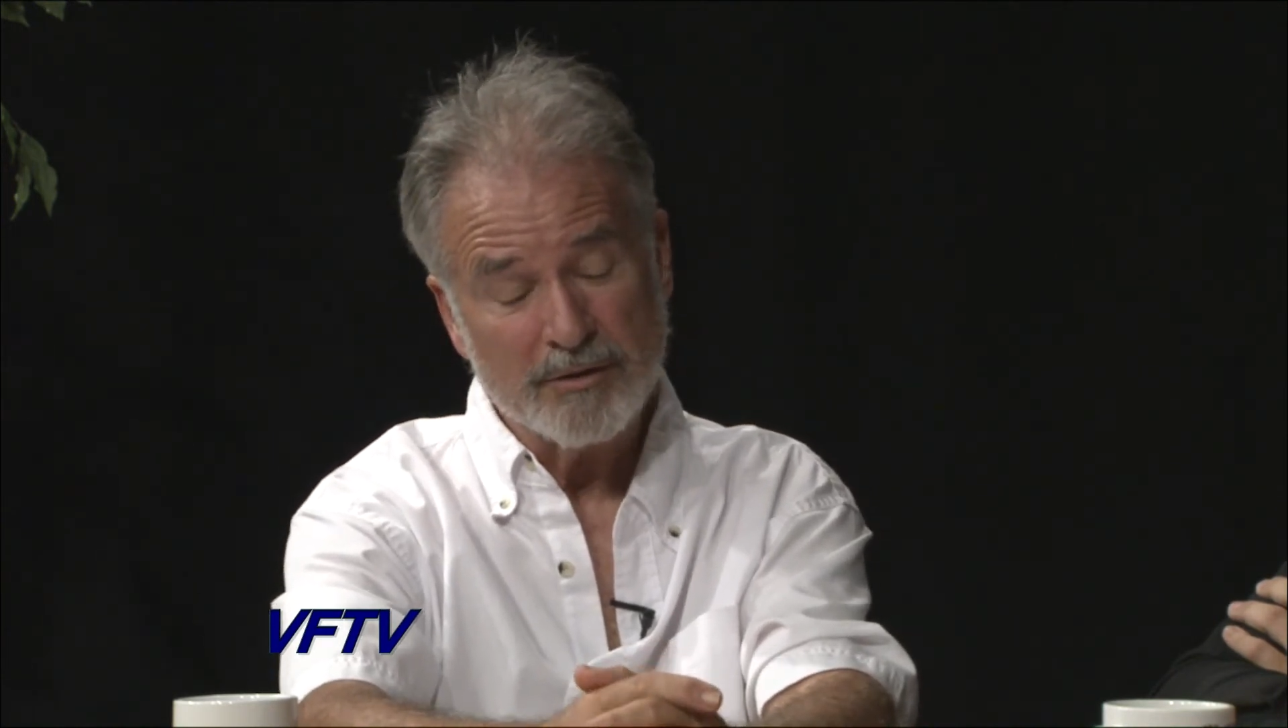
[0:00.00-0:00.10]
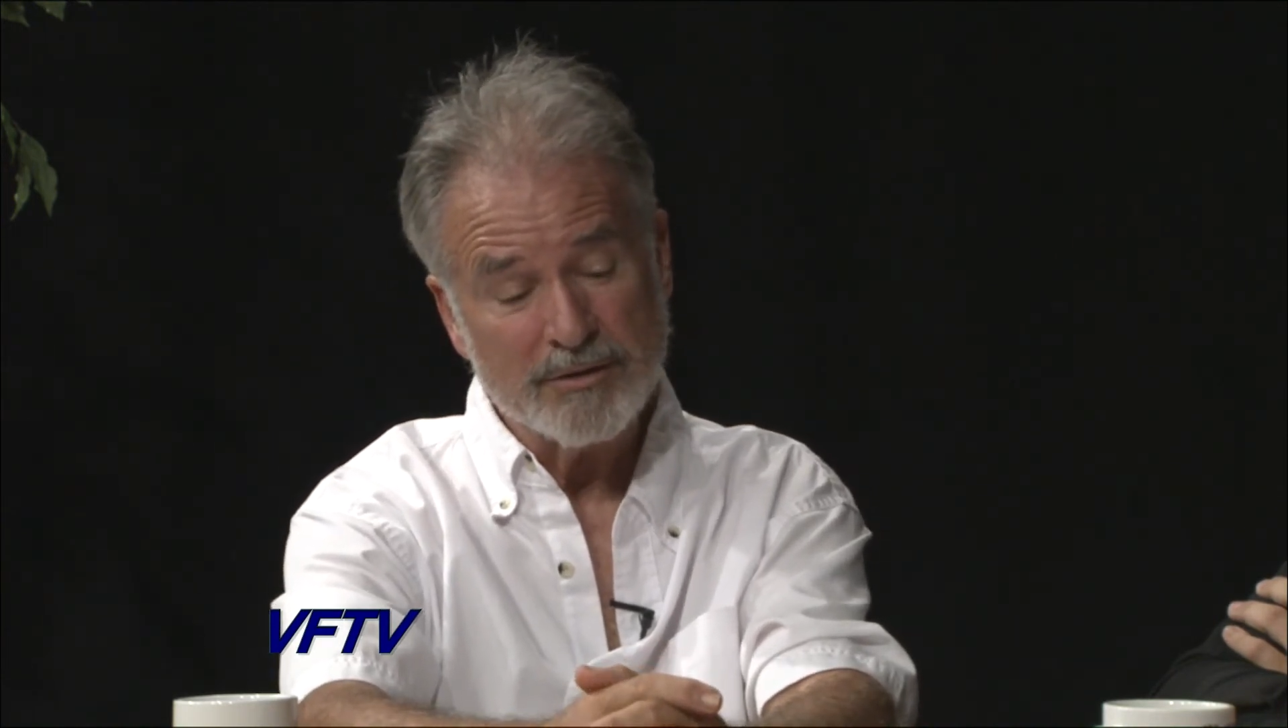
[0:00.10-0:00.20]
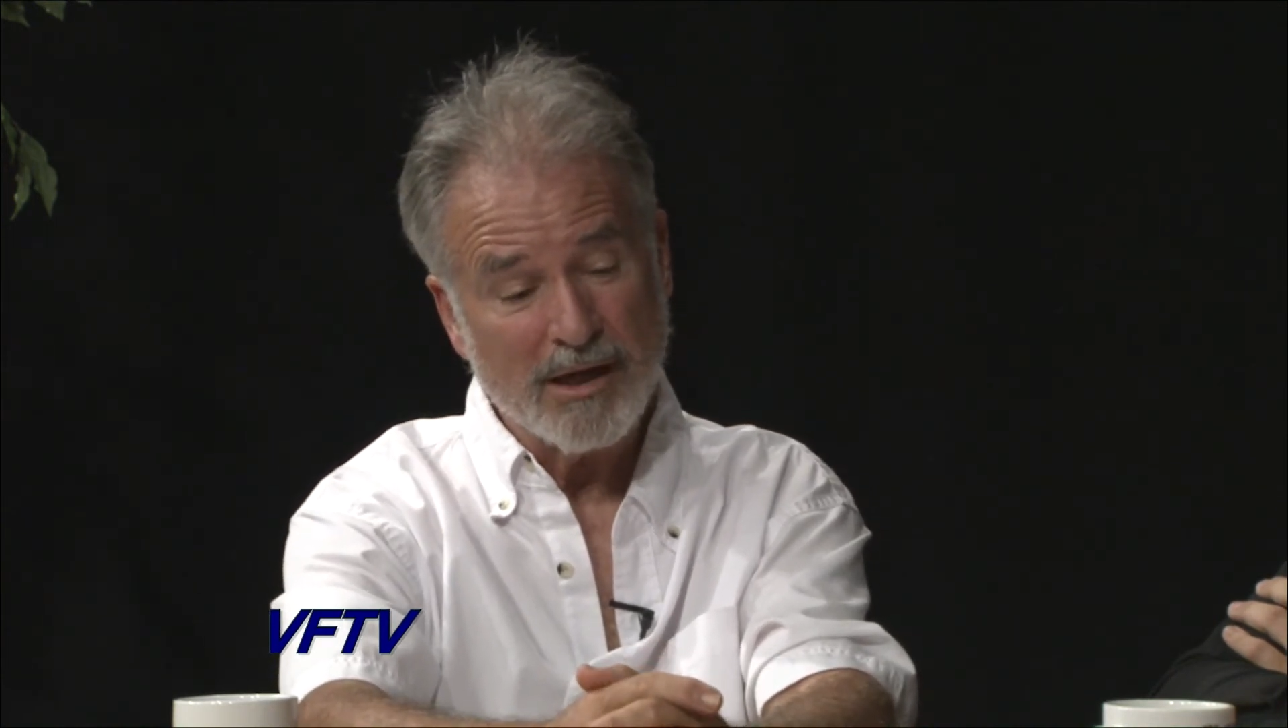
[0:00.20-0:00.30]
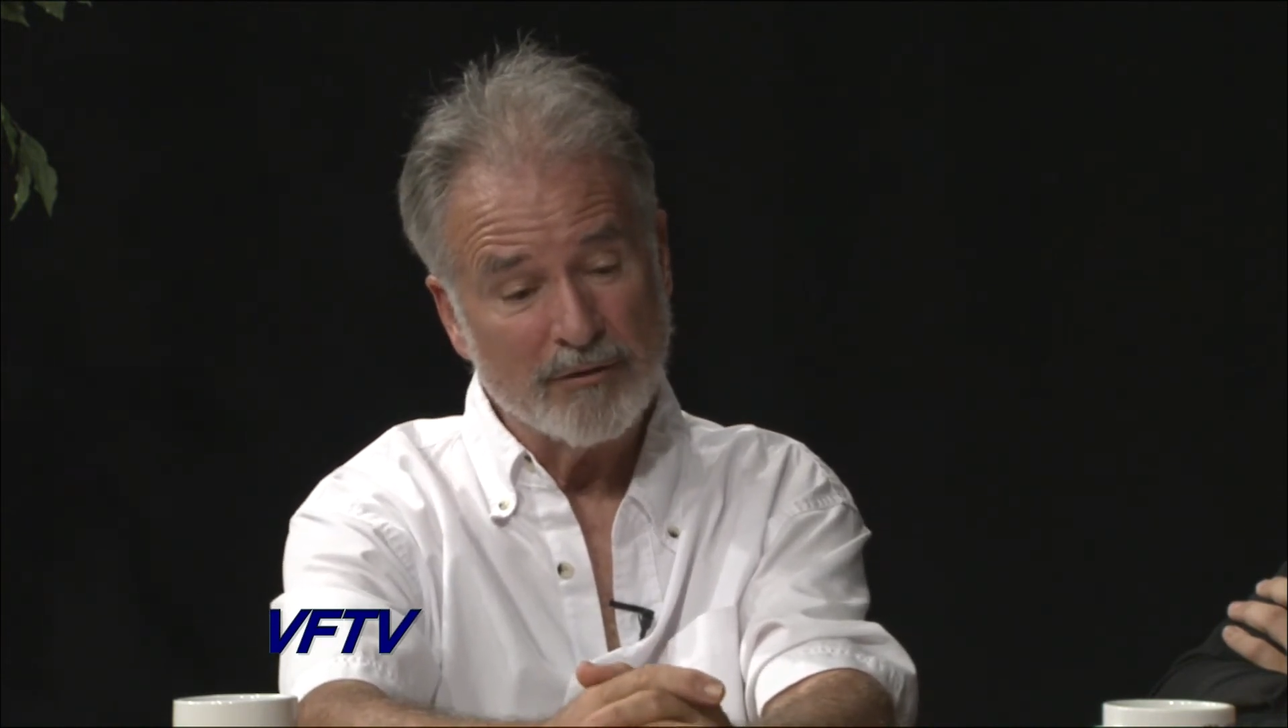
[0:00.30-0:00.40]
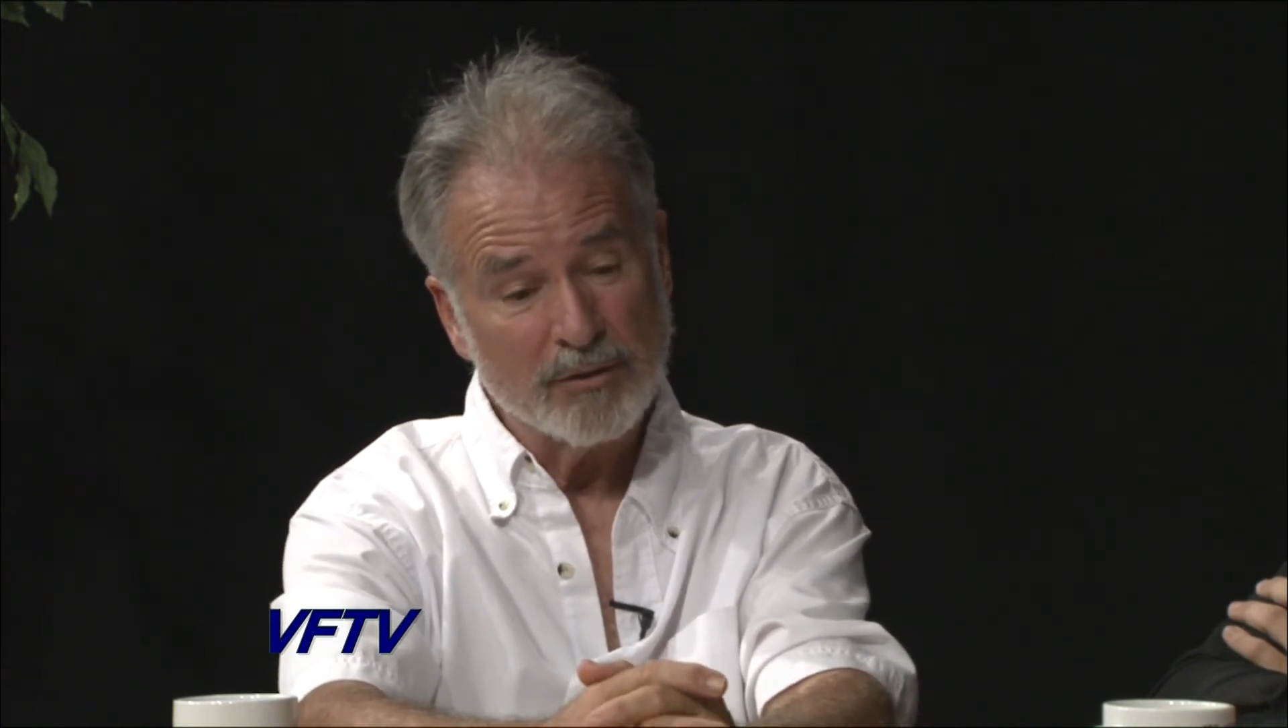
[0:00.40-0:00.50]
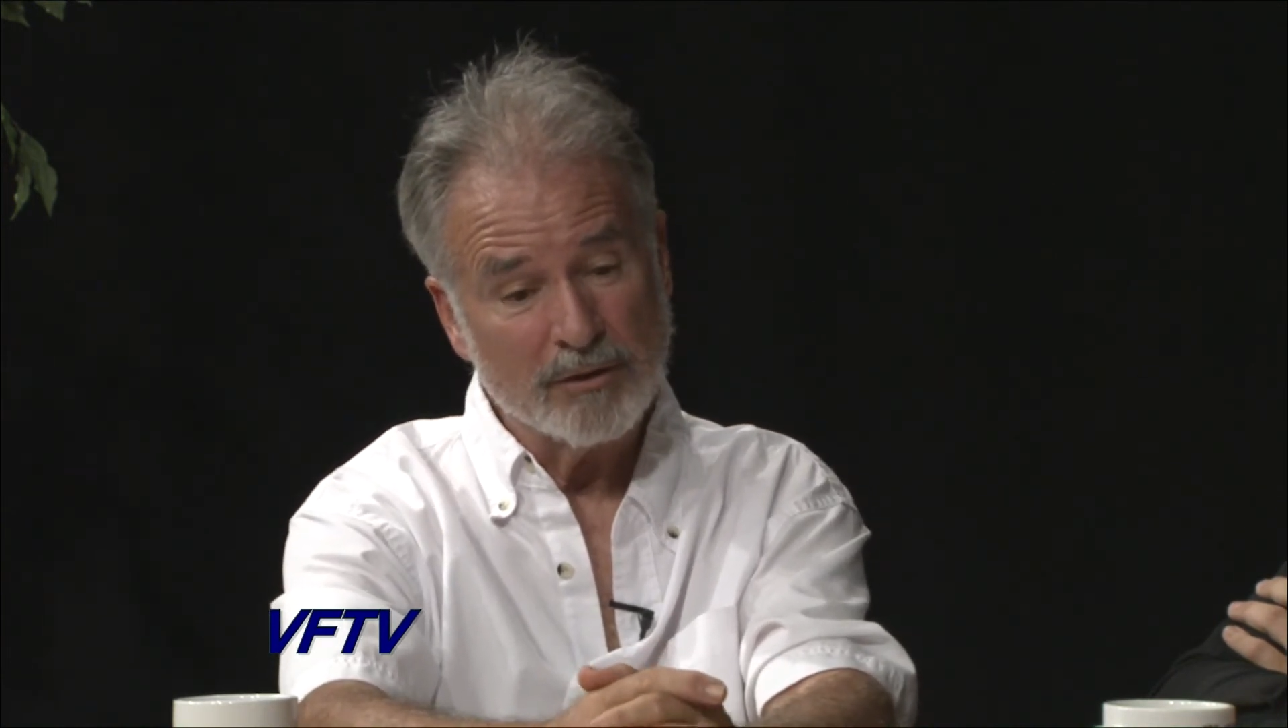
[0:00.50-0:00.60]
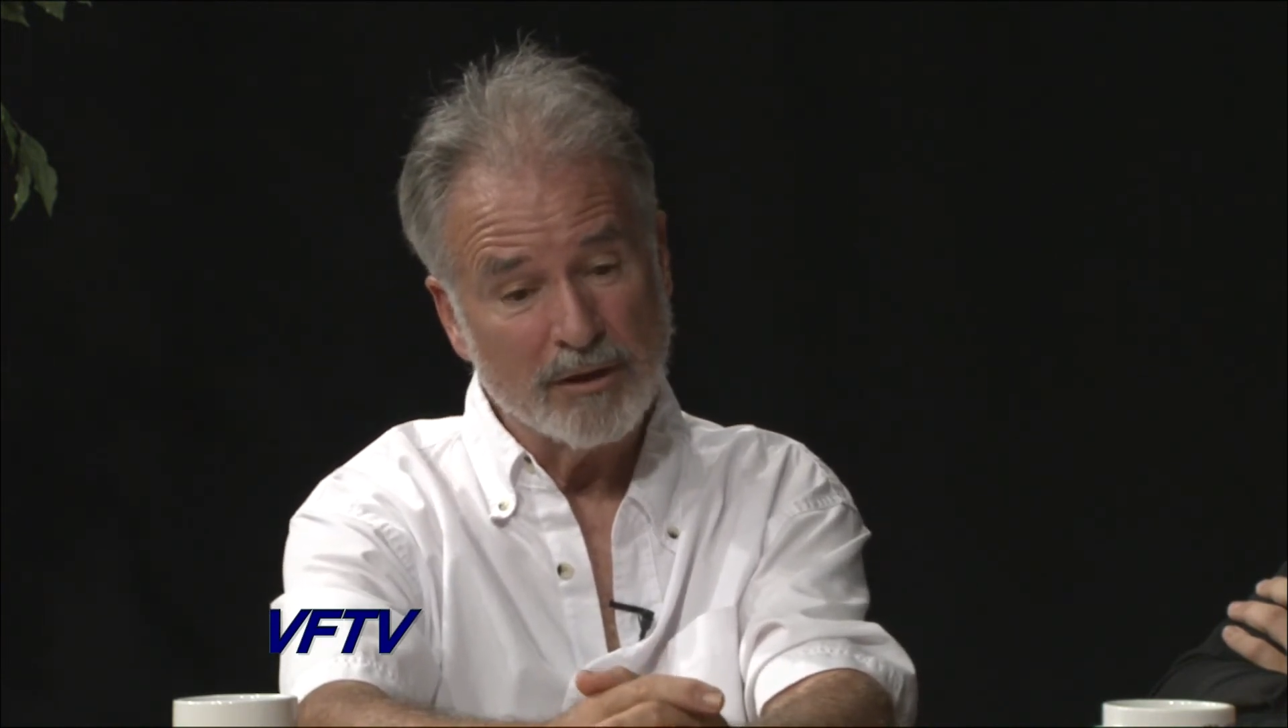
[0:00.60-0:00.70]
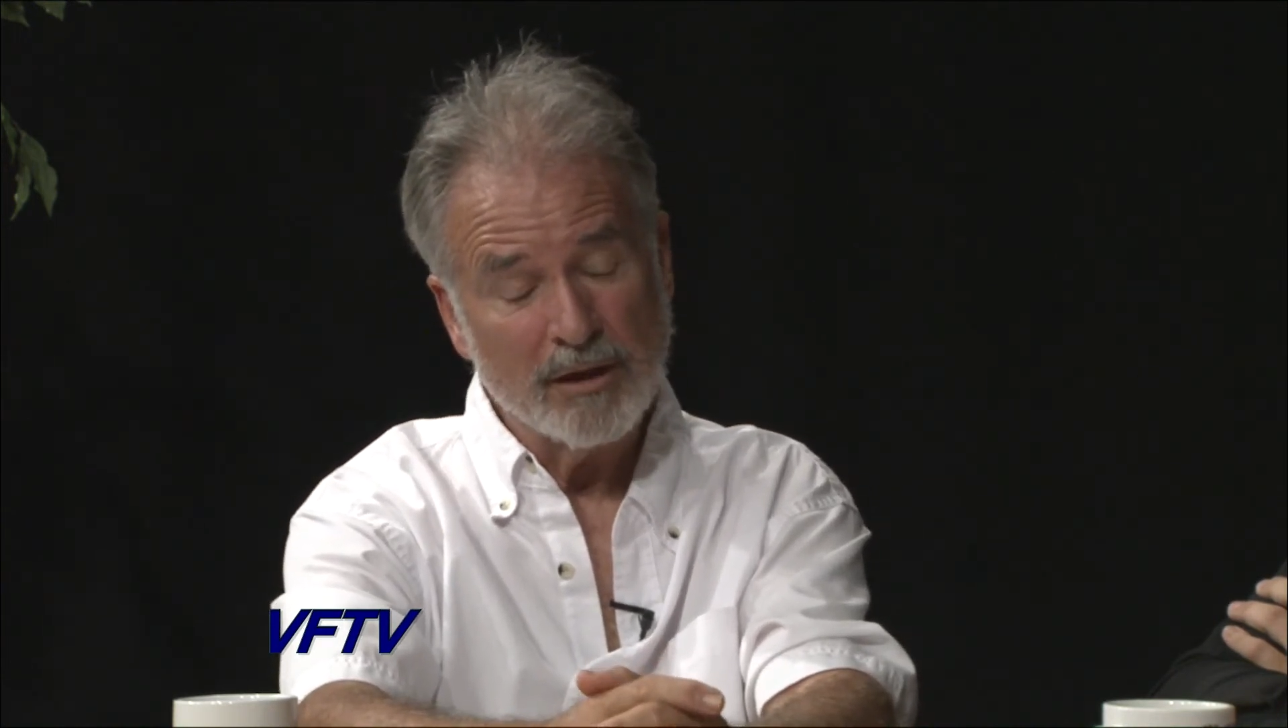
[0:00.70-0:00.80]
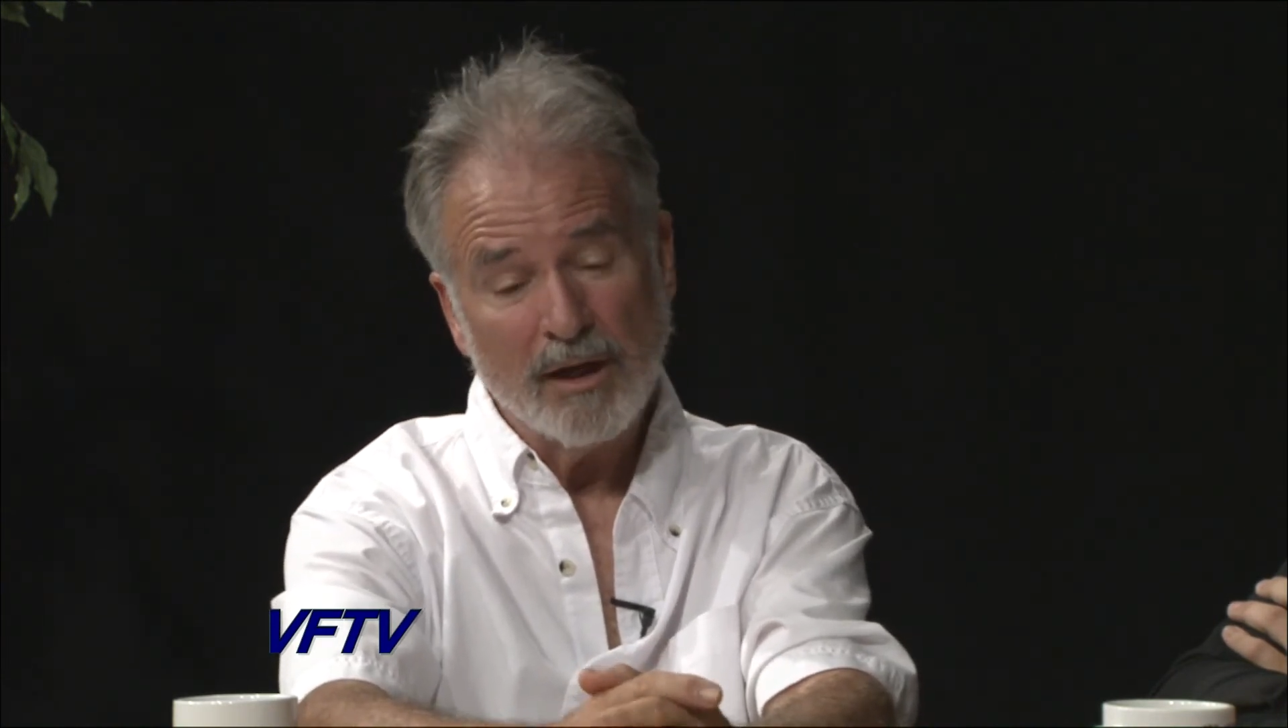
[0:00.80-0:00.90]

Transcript: Salvador,